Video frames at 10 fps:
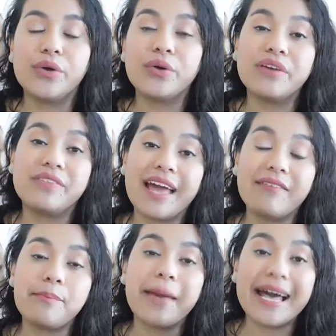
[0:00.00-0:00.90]
or if they have
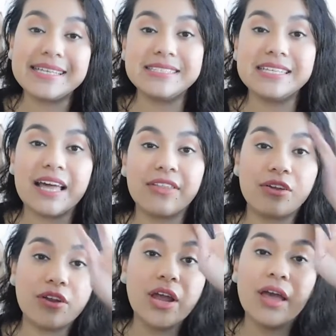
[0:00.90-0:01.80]
a past
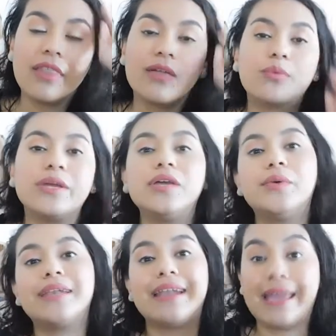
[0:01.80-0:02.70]
together, they're
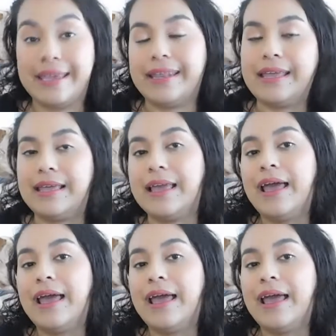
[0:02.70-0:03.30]
reuniting.